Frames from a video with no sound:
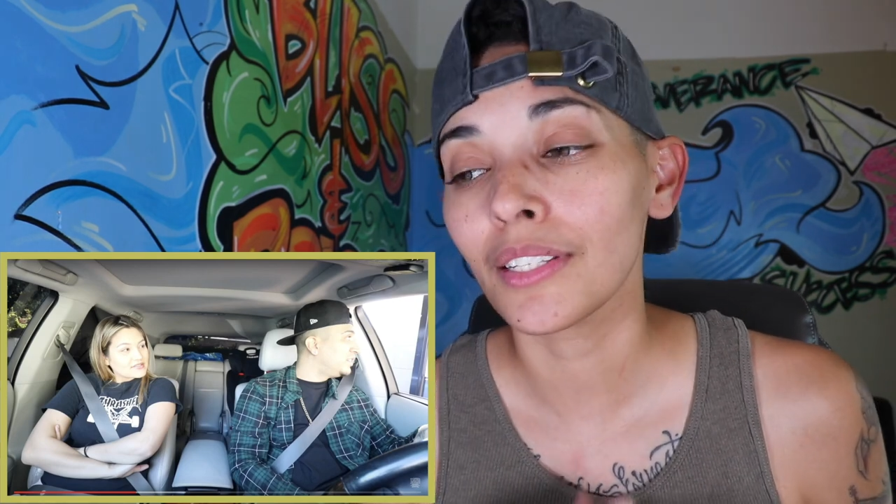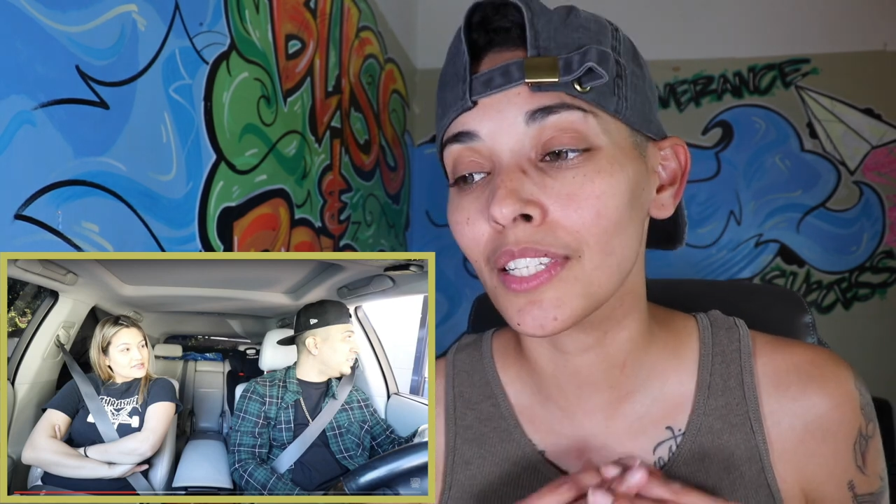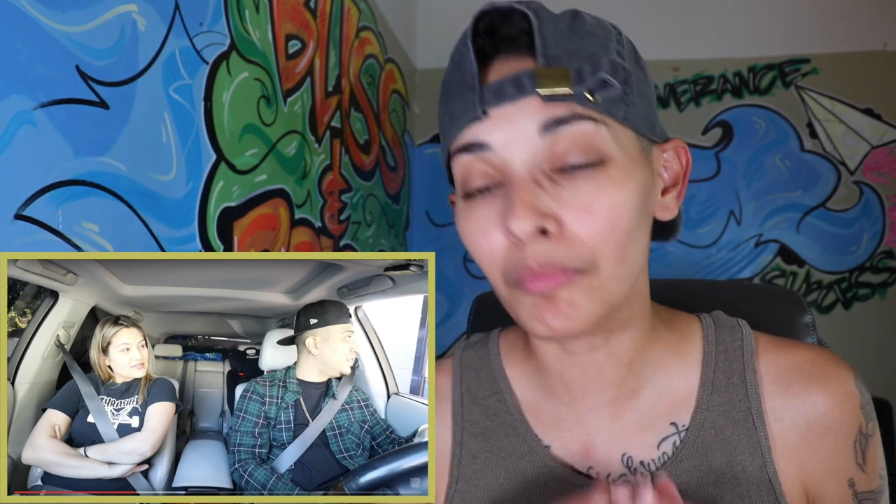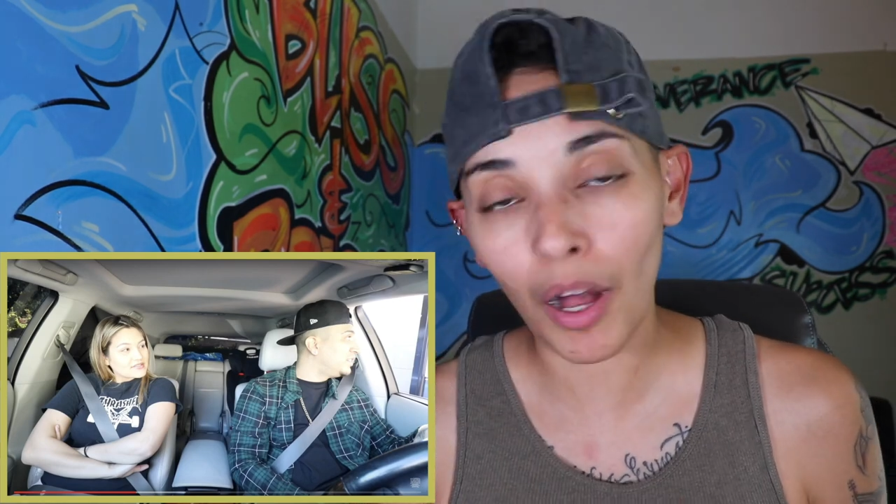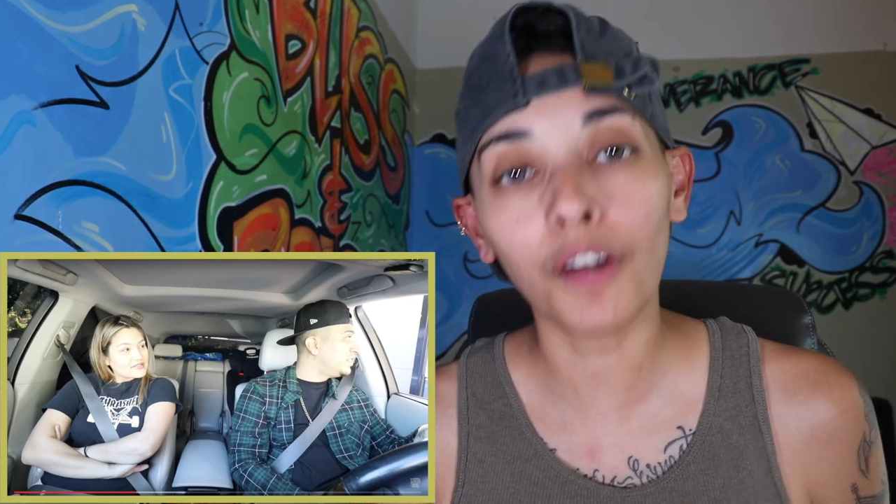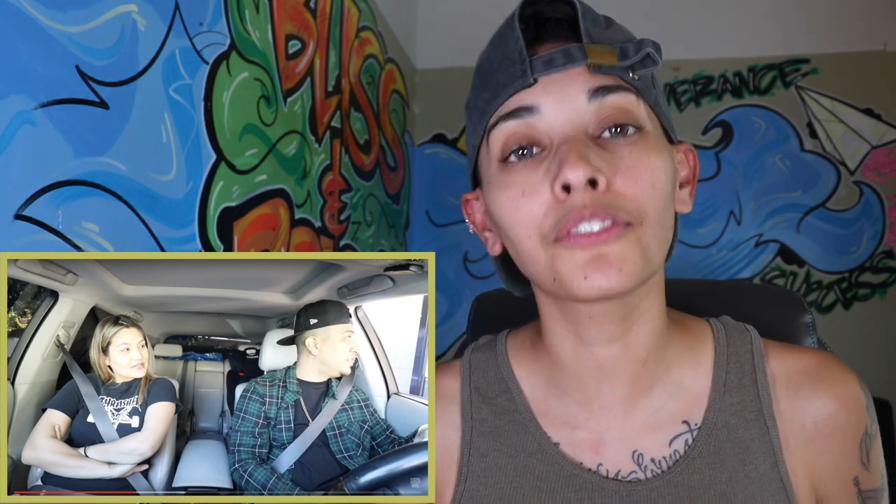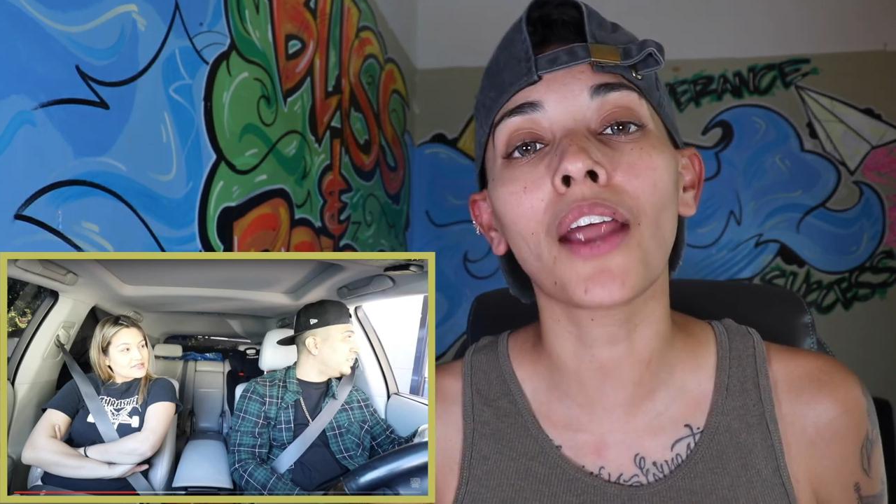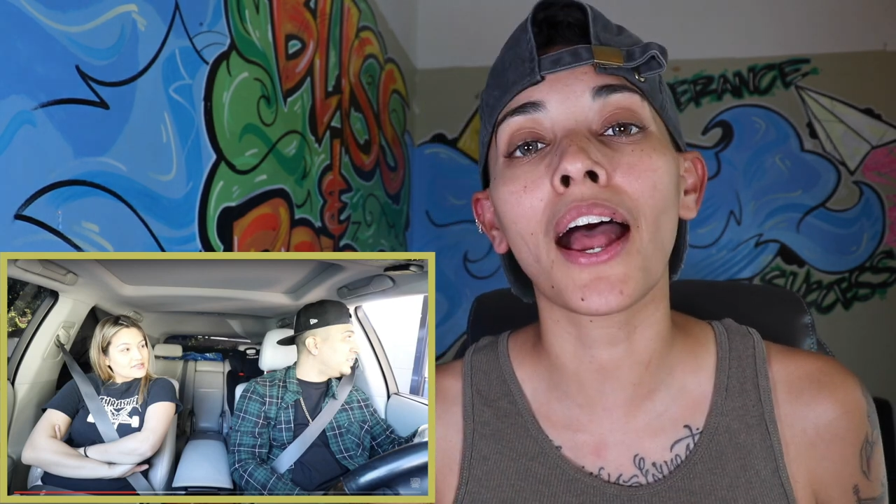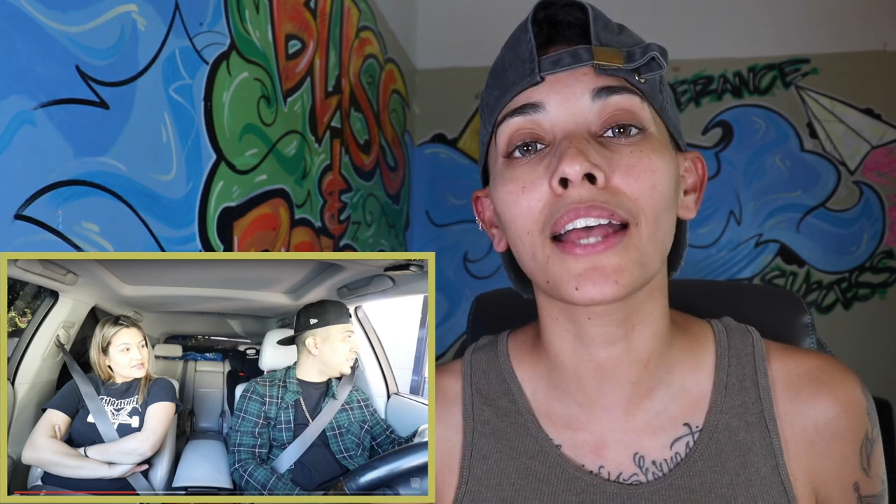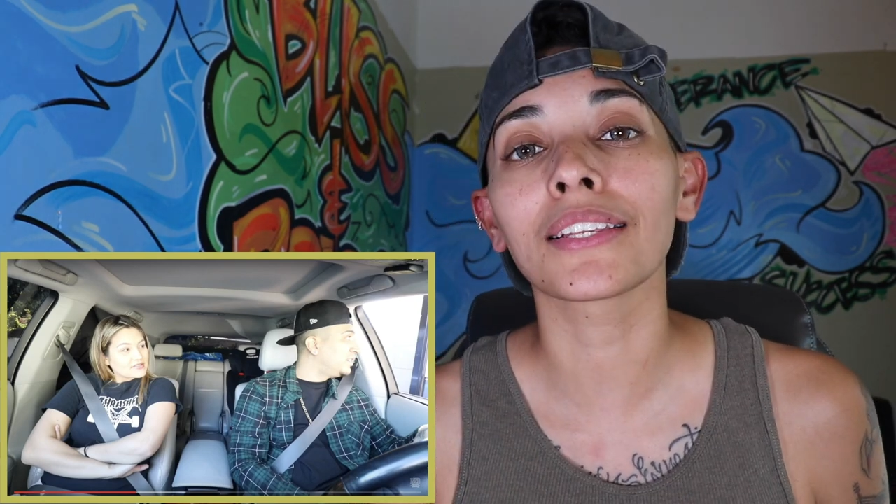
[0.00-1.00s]
small
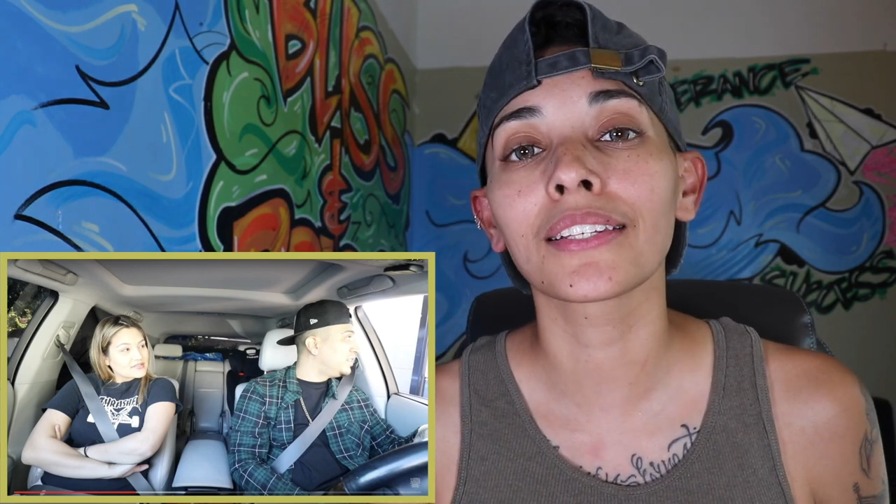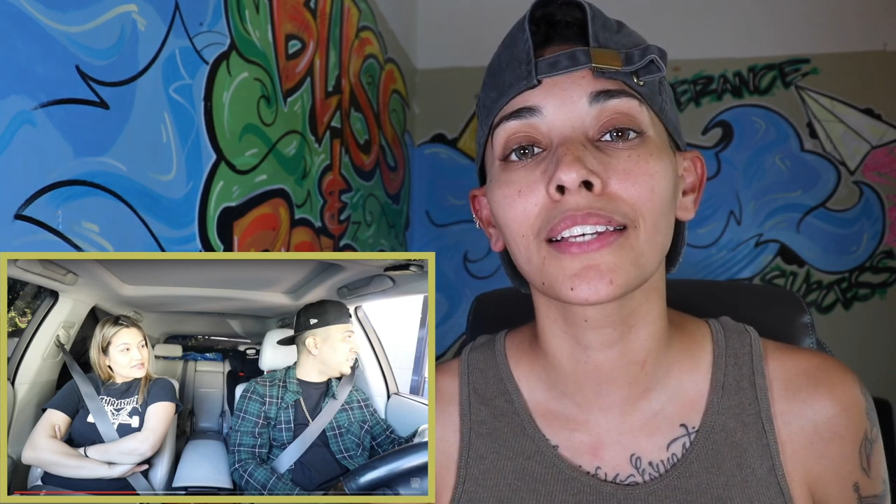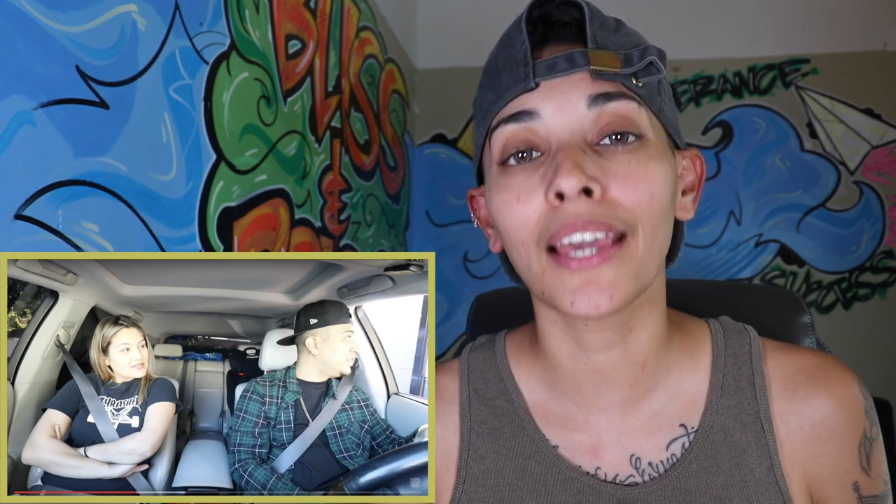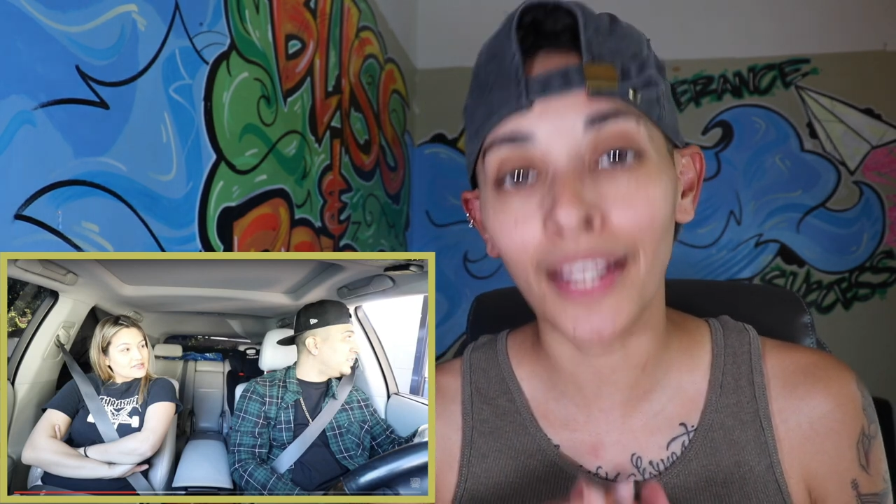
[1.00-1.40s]
fries,